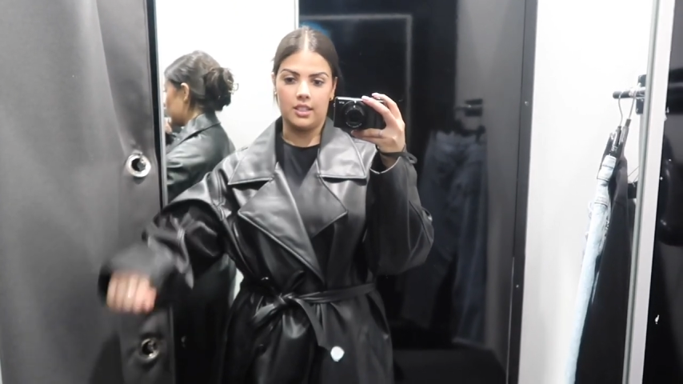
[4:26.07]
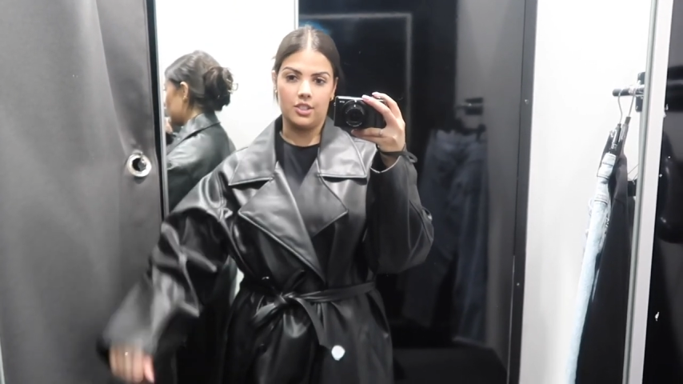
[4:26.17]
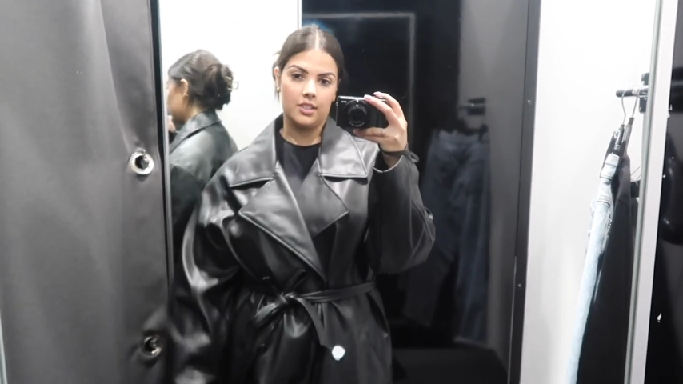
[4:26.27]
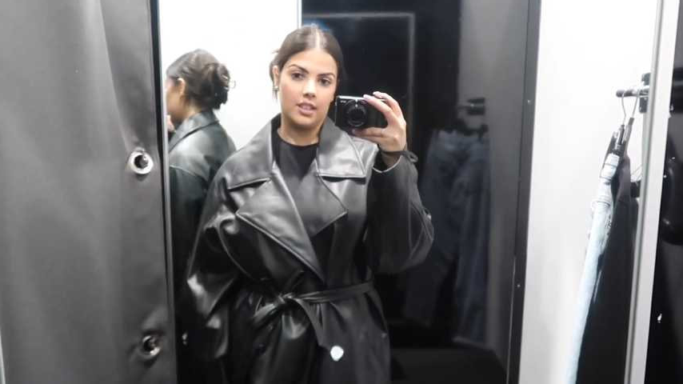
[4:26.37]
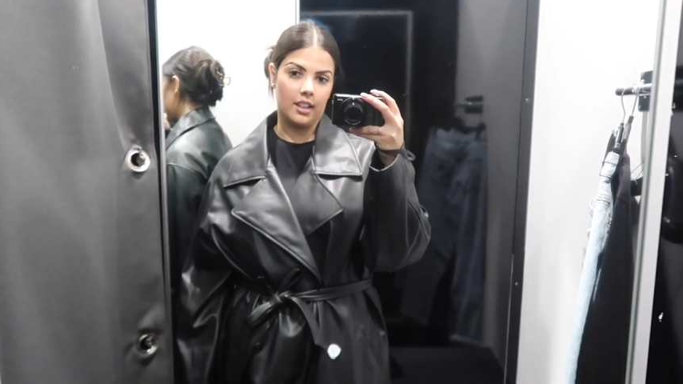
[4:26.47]
I
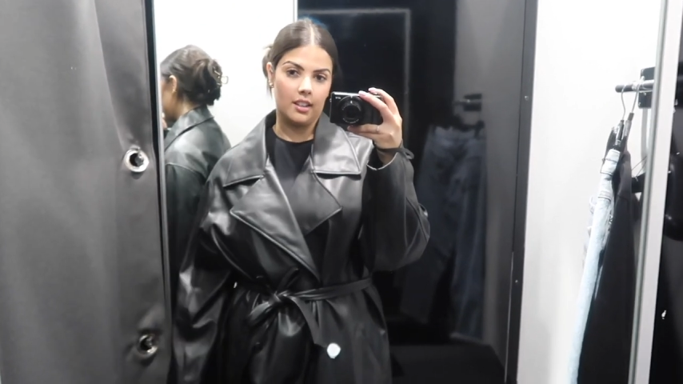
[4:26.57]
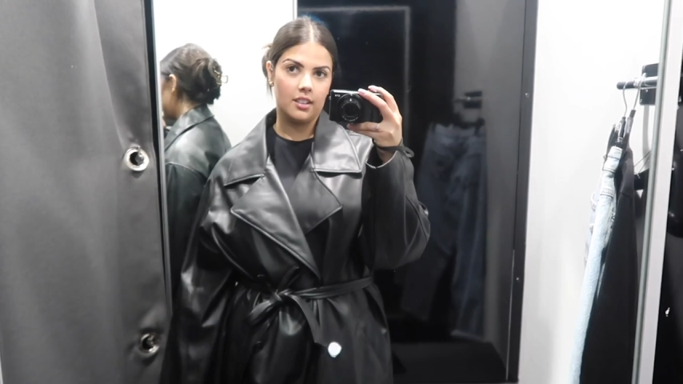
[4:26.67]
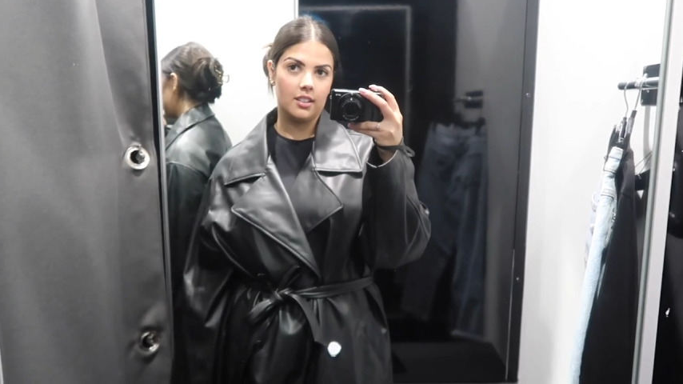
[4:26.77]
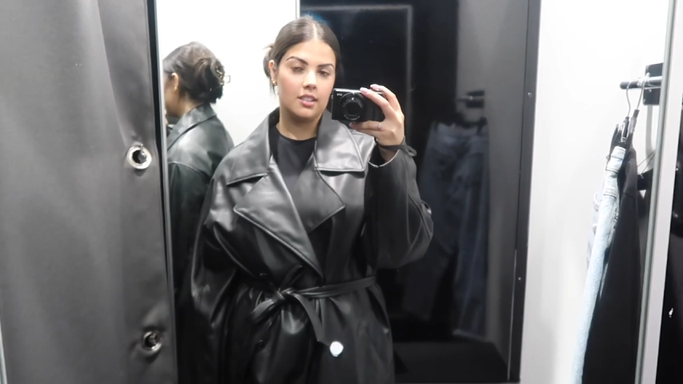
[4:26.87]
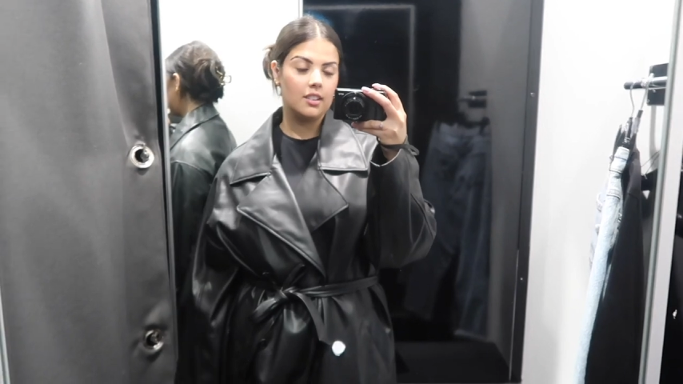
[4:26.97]
just think
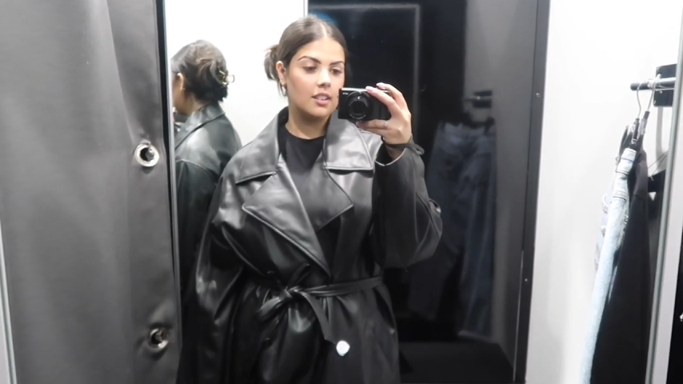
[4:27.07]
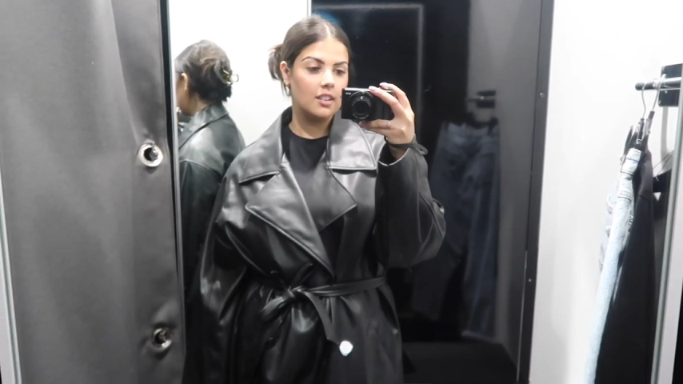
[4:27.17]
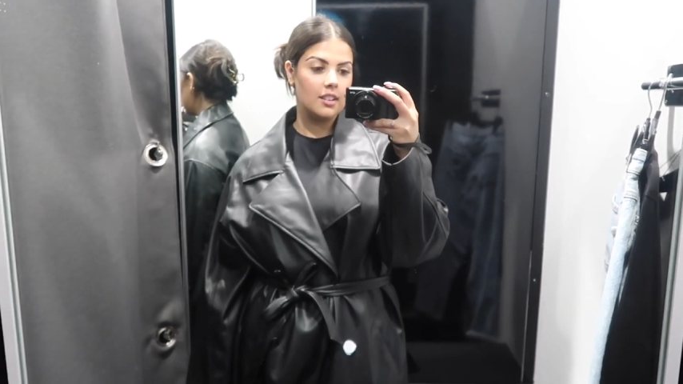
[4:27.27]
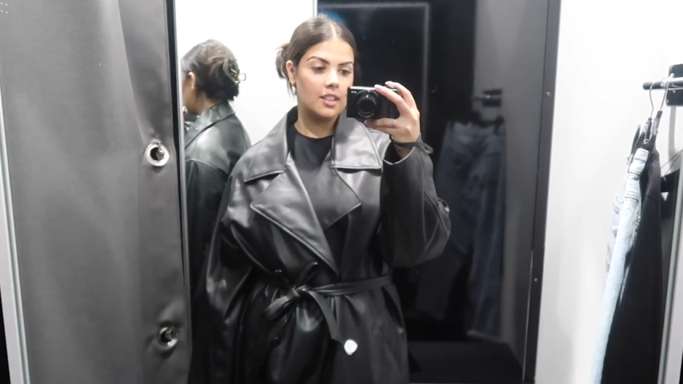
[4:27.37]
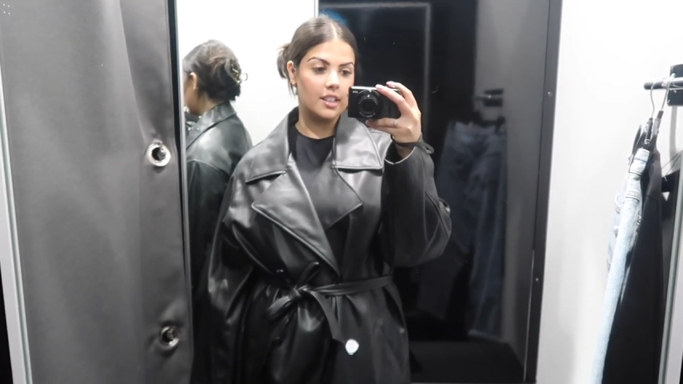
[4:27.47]

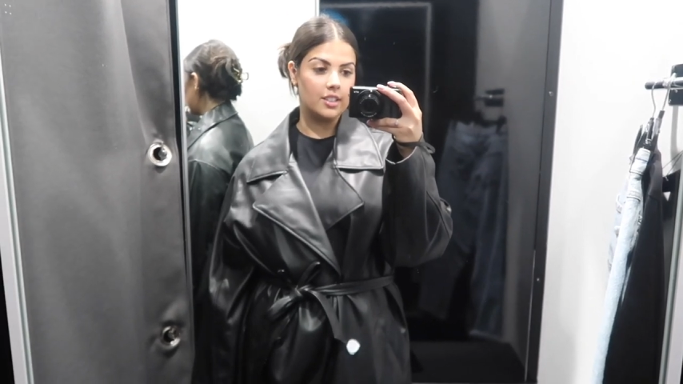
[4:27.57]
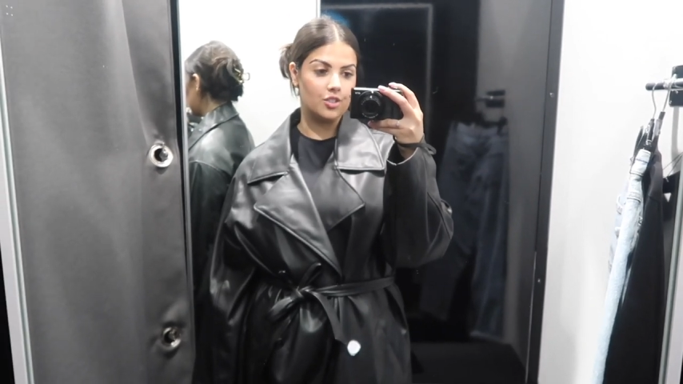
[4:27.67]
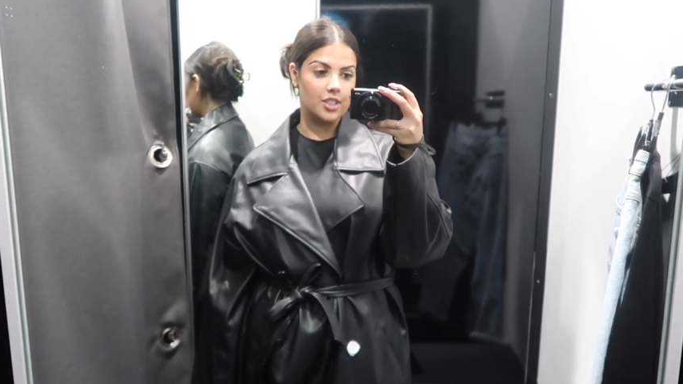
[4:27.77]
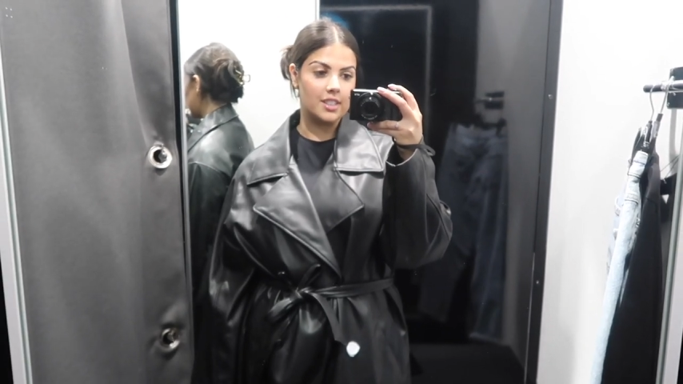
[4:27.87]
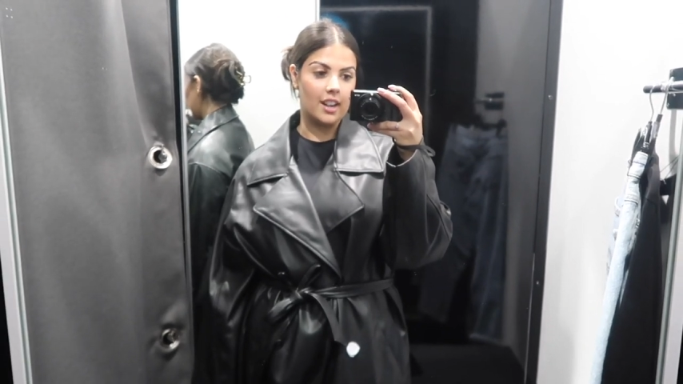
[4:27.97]
this is
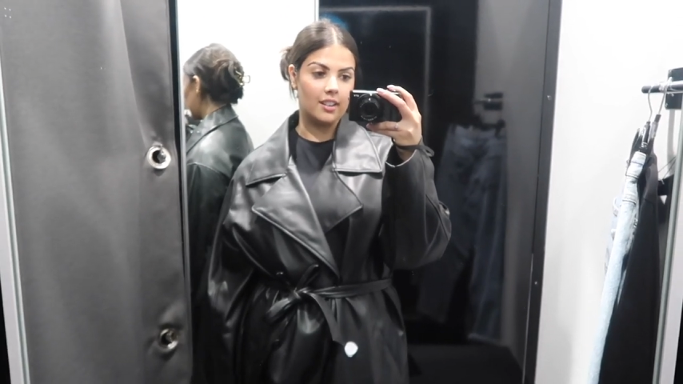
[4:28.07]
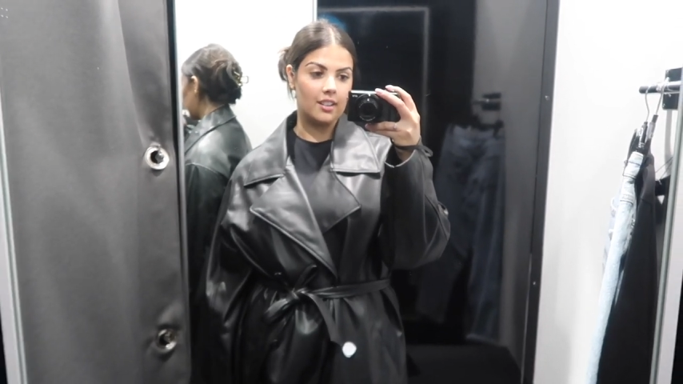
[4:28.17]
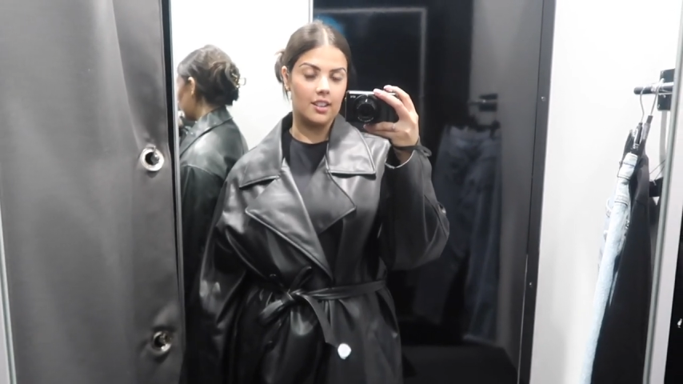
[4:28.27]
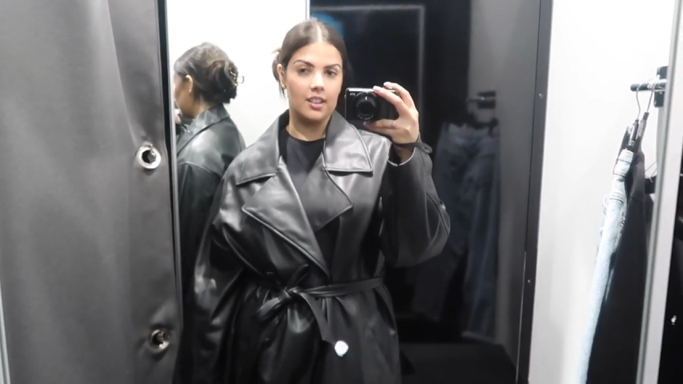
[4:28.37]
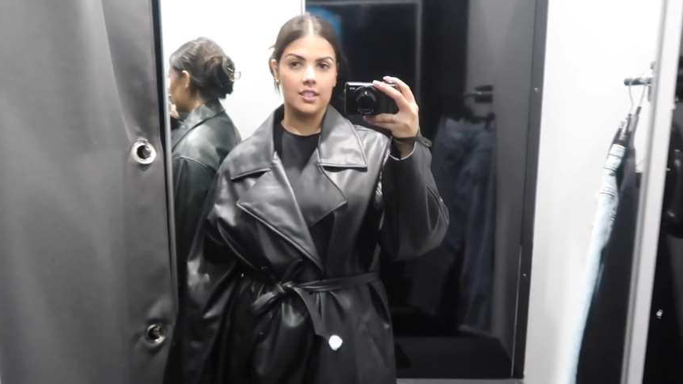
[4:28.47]

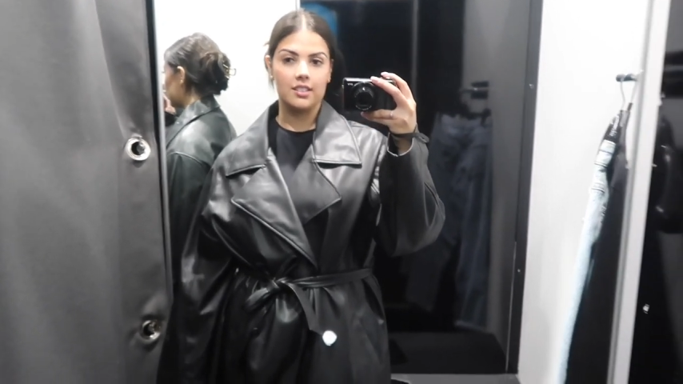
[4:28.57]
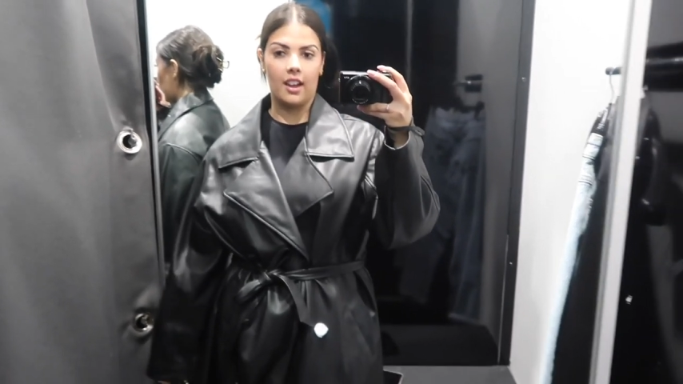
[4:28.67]
ridiculous.